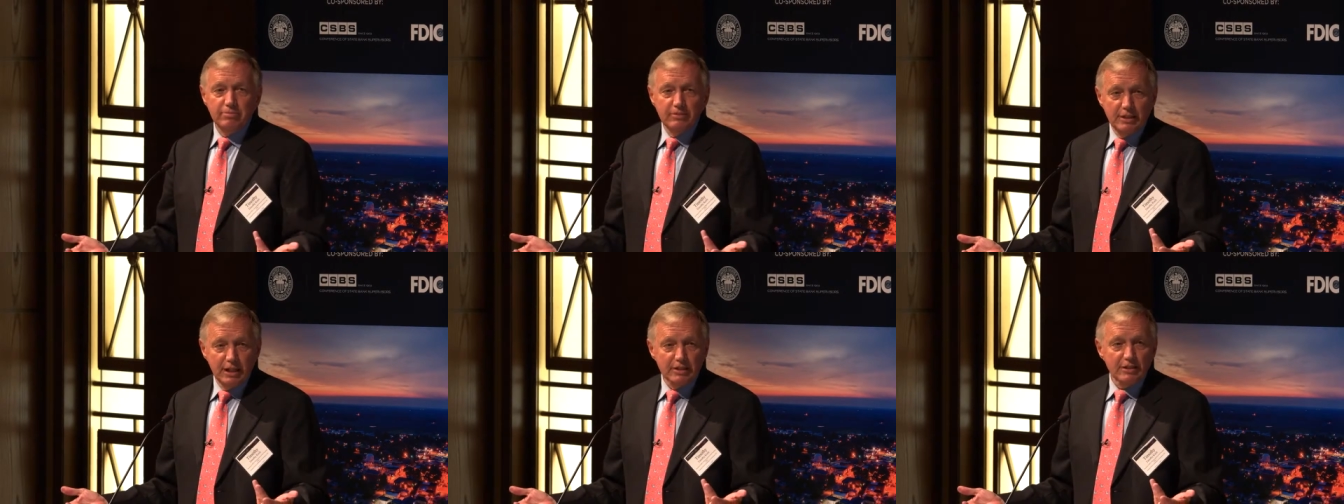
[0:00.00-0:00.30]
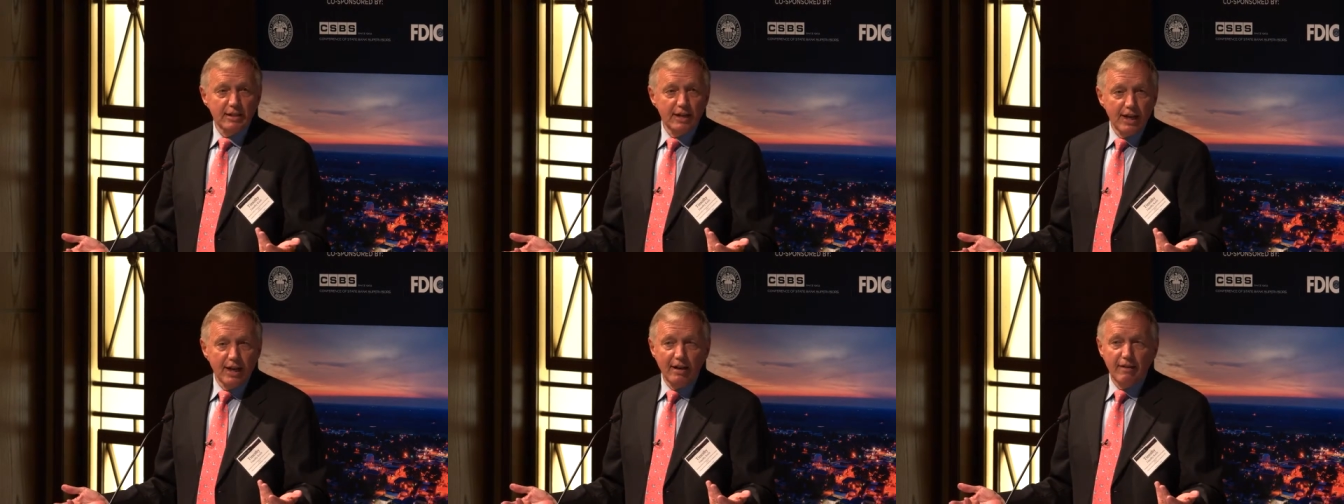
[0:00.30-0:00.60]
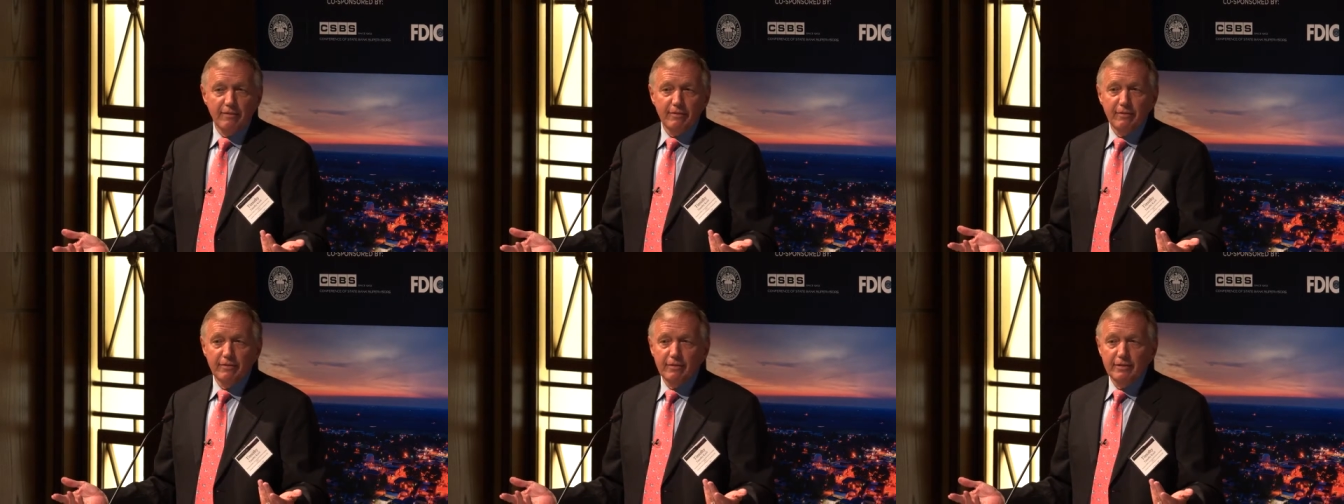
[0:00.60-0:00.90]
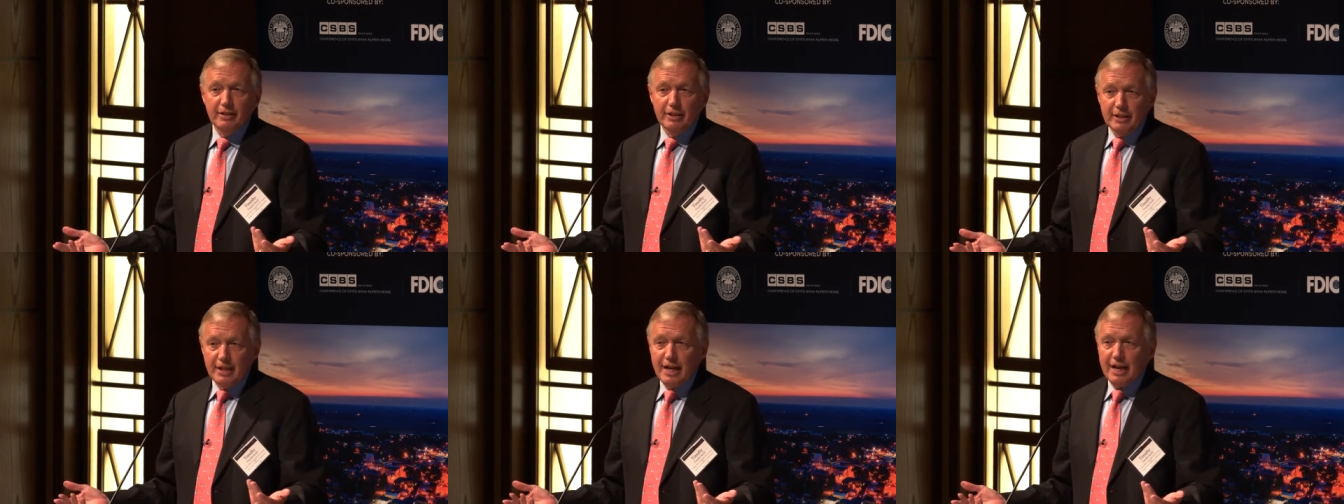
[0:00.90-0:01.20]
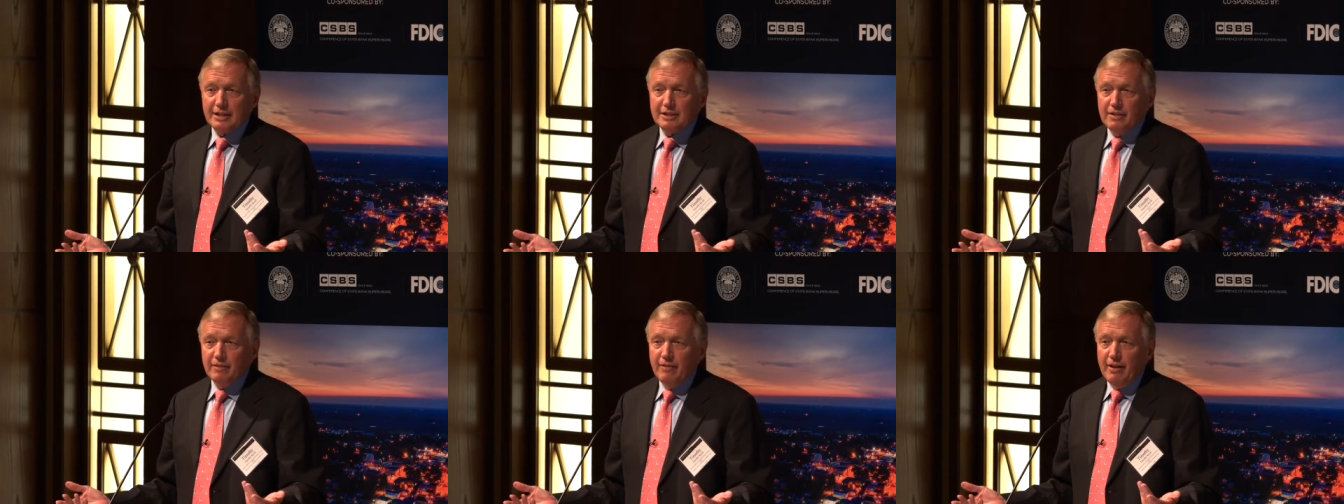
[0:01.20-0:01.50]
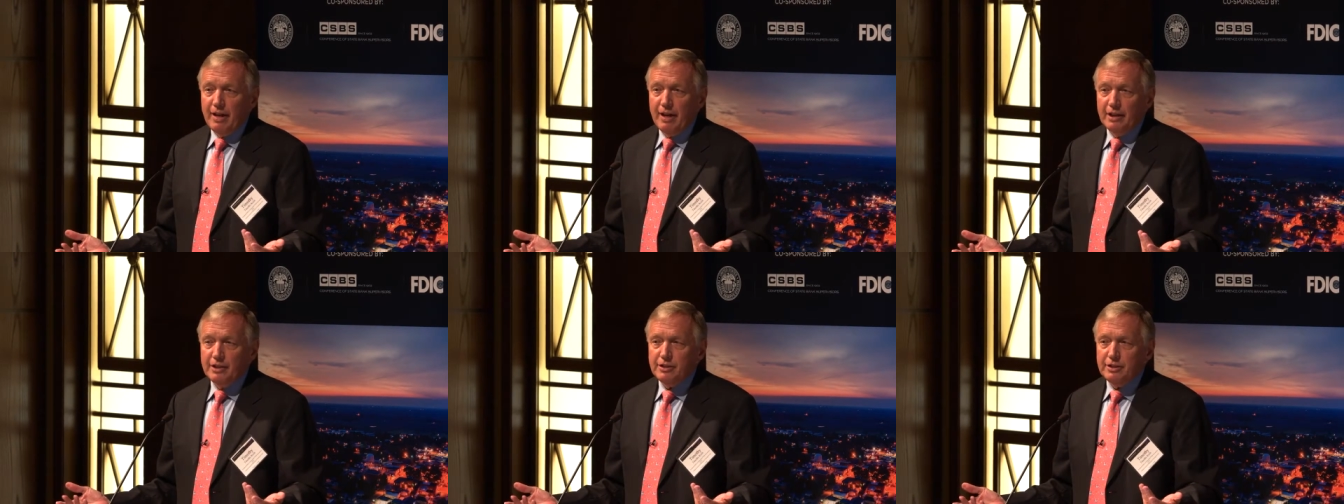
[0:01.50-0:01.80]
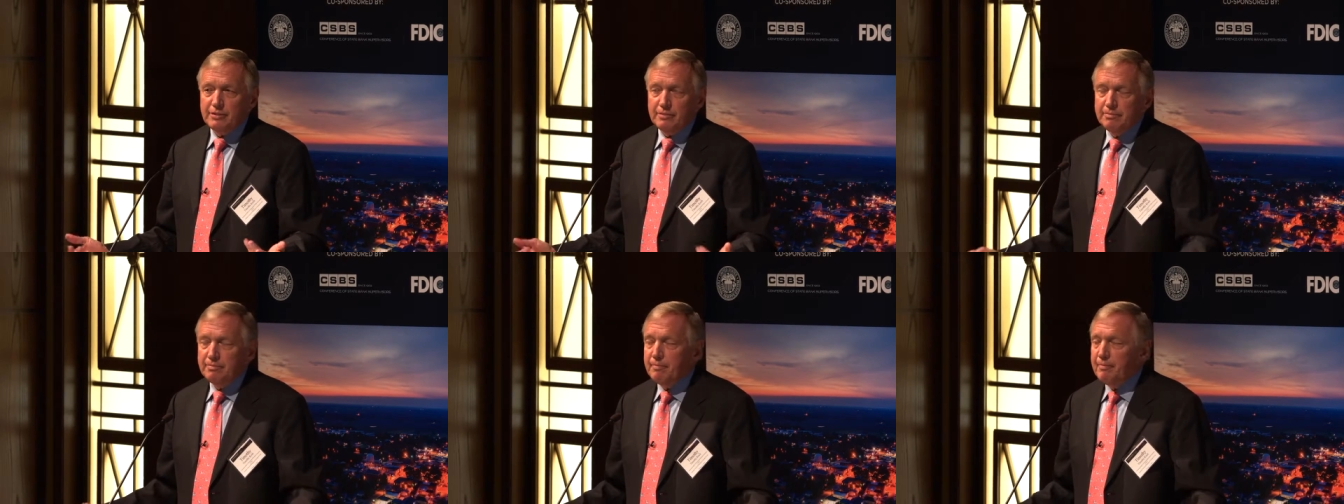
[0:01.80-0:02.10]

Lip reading: doesn't have the tax advantages.